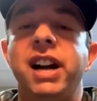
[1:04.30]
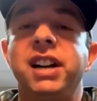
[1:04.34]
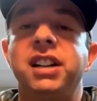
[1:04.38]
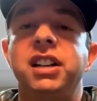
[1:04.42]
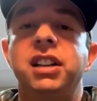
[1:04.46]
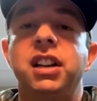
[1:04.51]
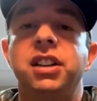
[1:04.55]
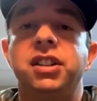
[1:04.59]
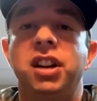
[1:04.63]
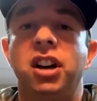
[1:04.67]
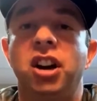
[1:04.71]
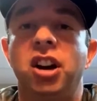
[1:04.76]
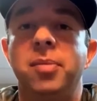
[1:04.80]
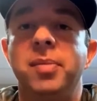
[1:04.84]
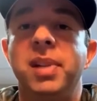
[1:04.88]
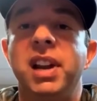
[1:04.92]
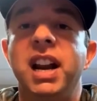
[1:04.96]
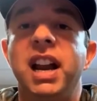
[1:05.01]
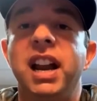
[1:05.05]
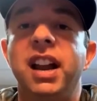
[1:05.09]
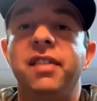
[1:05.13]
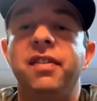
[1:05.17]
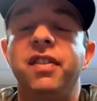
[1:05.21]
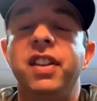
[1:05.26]
to determine
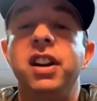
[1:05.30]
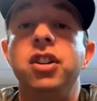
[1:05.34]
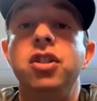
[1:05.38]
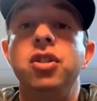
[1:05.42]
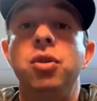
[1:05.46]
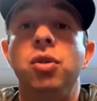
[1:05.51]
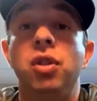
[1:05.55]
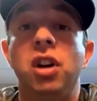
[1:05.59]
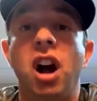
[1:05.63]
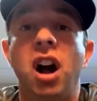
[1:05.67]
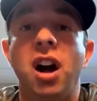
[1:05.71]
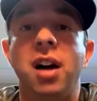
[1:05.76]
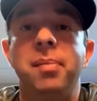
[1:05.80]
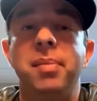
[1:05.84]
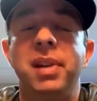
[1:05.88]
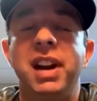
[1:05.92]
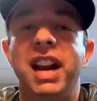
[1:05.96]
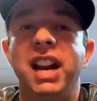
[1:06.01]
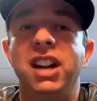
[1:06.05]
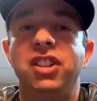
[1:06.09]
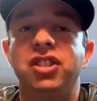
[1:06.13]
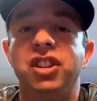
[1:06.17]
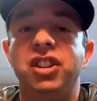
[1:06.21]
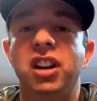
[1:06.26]
if a new
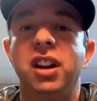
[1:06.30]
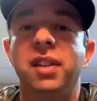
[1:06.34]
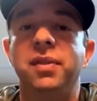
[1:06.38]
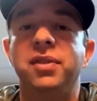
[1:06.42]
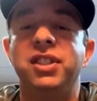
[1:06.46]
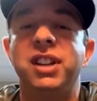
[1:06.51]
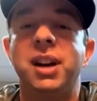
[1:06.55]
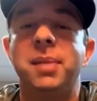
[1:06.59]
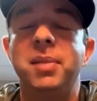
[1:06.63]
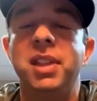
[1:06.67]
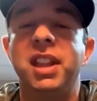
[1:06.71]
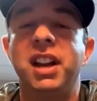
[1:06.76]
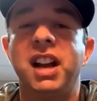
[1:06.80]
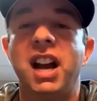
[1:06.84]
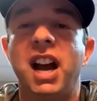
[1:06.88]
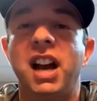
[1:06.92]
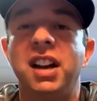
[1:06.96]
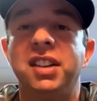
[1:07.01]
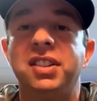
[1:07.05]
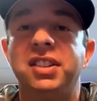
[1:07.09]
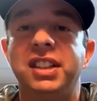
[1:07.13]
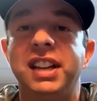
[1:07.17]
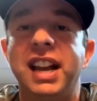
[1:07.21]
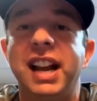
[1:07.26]
combination of some of the kind
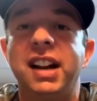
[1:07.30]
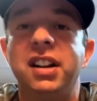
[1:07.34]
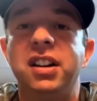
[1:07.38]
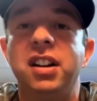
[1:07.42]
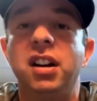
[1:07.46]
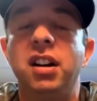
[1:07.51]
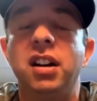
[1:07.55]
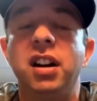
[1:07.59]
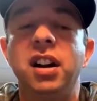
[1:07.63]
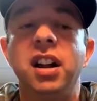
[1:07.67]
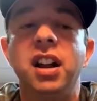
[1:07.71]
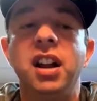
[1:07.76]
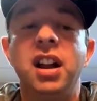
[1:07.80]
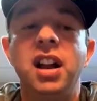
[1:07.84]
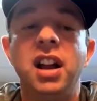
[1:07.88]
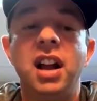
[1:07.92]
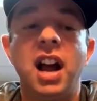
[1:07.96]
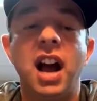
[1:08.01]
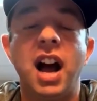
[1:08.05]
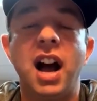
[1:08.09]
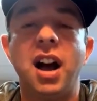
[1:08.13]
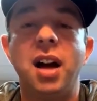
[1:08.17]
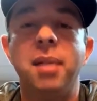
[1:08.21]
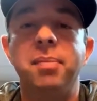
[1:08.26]
of standard
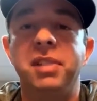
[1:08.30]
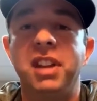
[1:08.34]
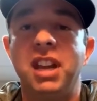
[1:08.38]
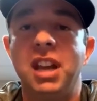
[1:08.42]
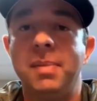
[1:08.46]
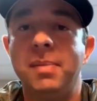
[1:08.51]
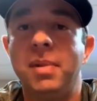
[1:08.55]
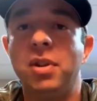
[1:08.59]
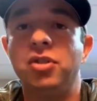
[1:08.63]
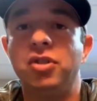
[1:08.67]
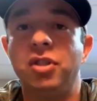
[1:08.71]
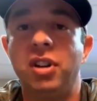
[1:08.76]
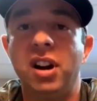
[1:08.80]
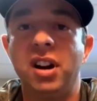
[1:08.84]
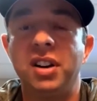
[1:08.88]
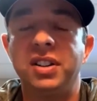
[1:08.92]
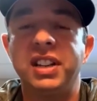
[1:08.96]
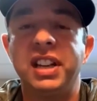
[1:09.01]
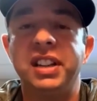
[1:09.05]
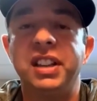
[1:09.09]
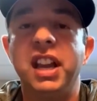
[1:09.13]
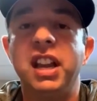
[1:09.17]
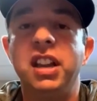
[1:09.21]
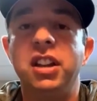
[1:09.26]
chemo drugs
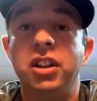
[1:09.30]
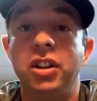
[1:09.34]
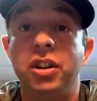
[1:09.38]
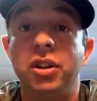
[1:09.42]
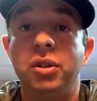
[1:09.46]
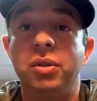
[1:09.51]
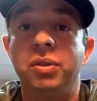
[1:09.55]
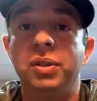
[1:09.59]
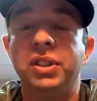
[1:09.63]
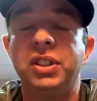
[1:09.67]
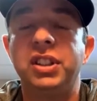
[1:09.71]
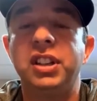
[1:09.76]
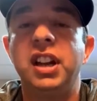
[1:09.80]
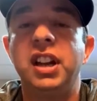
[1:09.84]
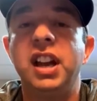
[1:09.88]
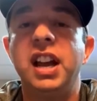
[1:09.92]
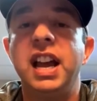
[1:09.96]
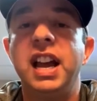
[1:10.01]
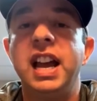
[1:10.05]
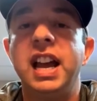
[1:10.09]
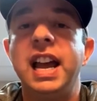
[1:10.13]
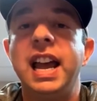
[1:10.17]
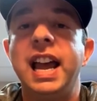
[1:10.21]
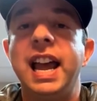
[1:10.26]
that they use
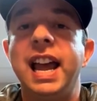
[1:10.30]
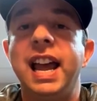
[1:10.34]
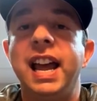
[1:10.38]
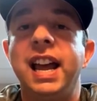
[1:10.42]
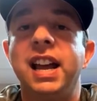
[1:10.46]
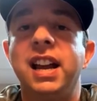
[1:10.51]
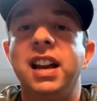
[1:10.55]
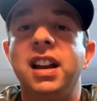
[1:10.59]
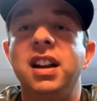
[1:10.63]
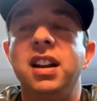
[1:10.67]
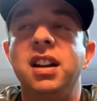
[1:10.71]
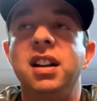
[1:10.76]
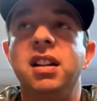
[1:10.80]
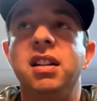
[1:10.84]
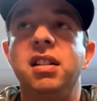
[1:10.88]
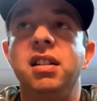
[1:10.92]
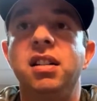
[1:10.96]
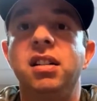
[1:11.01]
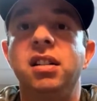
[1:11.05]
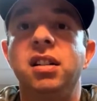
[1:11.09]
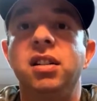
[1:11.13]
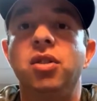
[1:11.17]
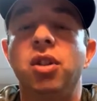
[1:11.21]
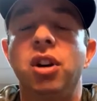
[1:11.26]
in
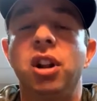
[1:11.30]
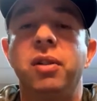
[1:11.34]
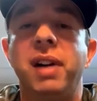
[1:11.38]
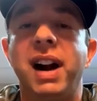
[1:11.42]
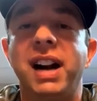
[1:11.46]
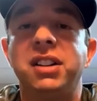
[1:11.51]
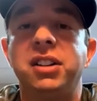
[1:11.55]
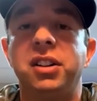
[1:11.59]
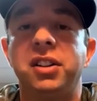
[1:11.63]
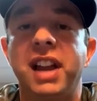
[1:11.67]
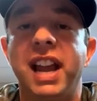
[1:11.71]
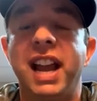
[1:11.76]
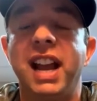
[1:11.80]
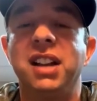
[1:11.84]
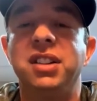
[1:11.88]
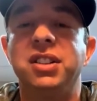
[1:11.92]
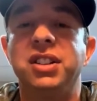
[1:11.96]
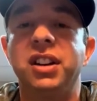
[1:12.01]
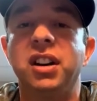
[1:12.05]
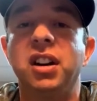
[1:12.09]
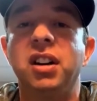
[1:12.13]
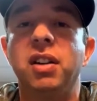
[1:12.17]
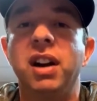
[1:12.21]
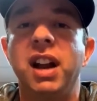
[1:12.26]
colorectal
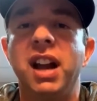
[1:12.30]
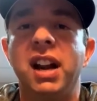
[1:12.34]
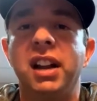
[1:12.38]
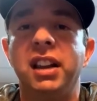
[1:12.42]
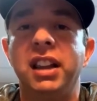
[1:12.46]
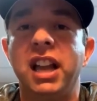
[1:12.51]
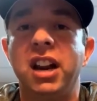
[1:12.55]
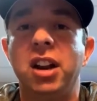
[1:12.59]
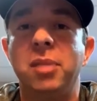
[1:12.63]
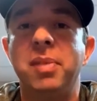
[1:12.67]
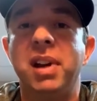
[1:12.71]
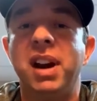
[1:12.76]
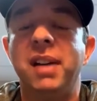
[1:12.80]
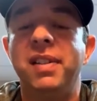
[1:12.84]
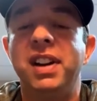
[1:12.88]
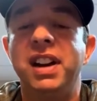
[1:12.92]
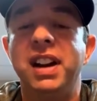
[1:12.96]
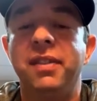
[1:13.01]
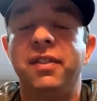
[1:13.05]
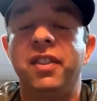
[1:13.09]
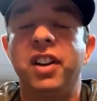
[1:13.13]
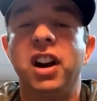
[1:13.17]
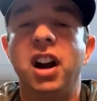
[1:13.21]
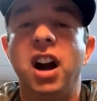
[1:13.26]
cancer and a little bit of a
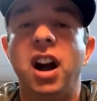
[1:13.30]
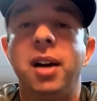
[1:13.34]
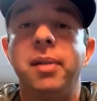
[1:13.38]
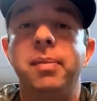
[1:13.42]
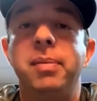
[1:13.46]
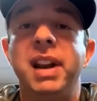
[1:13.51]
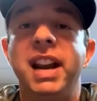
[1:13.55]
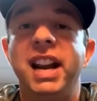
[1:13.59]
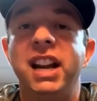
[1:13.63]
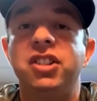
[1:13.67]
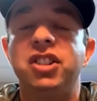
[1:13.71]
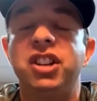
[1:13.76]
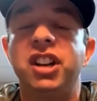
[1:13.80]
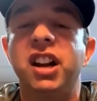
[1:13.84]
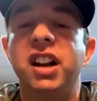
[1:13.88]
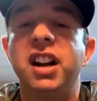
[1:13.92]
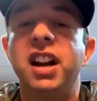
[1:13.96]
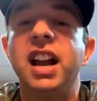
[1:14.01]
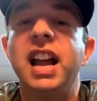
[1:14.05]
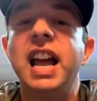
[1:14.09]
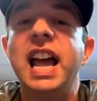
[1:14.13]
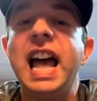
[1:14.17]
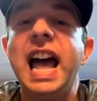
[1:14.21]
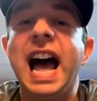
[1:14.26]
different combination
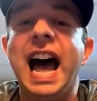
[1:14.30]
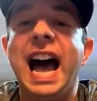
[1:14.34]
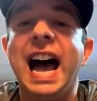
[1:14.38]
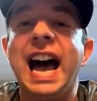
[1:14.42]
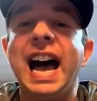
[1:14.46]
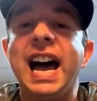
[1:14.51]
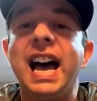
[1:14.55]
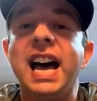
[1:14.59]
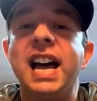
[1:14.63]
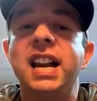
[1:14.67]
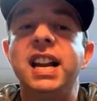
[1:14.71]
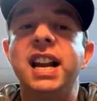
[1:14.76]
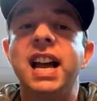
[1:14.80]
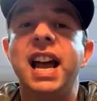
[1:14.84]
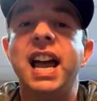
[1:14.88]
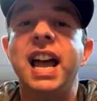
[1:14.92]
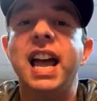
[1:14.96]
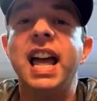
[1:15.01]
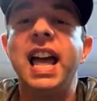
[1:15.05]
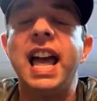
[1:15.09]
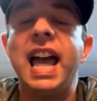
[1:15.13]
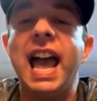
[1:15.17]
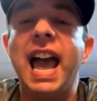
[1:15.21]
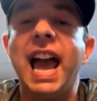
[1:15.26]
had
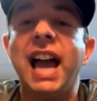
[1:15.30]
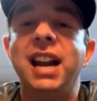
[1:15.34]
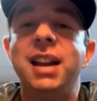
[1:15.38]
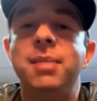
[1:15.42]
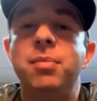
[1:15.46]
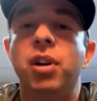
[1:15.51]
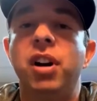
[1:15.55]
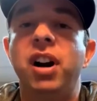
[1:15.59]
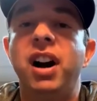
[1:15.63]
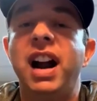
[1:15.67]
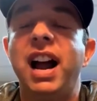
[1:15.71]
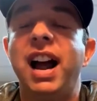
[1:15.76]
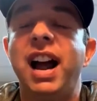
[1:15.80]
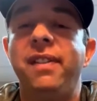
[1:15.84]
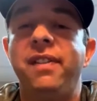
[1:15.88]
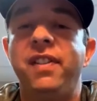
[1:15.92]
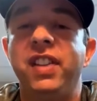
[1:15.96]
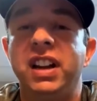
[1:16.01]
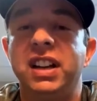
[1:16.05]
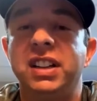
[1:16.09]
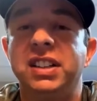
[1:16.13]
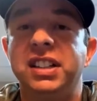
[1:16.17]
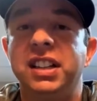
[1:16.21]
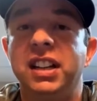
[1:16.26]
any more
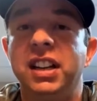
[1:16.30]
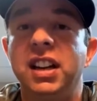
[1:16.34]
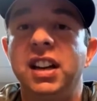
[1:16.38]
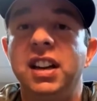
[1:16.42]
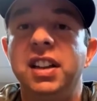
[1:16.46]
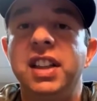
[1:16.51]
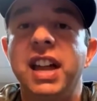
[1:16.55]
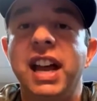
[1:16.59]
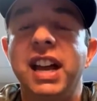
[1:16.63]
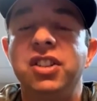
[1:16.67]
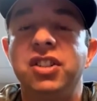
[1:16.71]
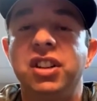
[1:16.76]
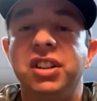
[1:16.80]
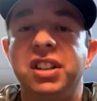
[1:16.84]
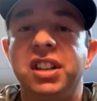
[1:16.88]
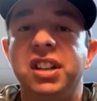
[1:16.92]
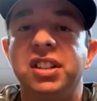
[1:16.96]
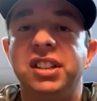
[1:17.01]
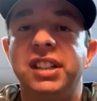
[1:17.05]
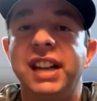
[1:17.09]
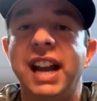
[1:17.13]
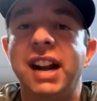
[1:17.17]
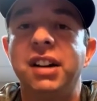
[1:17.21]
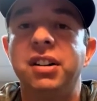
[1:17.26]
efficacy than just the
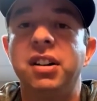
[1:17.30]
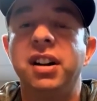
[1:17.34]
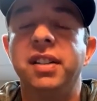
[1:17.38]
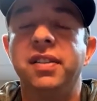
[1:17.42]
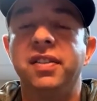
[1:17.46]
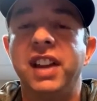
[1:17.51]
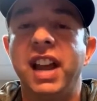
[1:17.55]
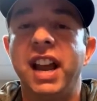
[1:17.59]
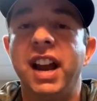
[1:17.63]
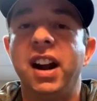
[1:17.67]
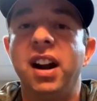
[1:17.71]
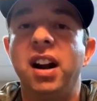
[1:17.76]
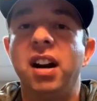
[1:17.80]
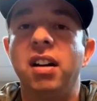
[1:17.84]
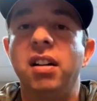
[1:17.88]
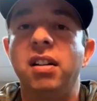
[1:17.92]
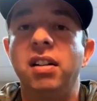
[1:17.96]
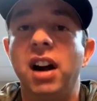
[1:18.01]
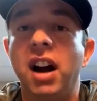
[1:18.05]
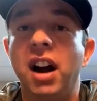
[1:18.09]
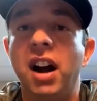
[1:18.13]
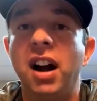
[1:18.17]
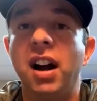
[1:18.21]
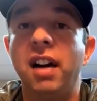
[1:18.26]
standard of care
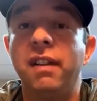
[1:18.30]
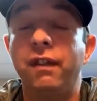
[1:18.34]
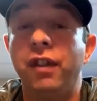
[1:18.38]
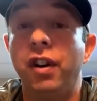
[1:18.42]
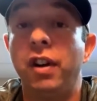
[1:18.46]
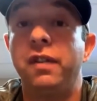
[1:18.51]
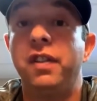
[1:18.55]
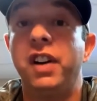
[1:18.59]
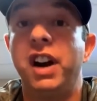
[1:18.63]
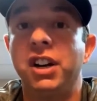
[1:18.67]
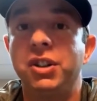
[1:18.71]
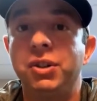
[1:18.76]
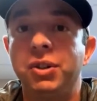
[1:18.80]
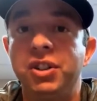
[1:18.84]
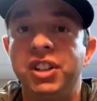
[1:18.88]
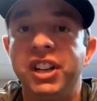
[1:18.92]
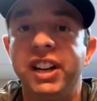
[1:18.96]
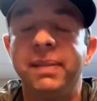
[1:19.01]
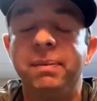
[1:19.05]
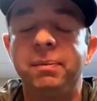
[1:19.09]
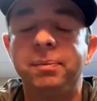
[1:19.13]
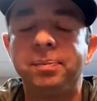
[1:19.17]
FOLFOX regime.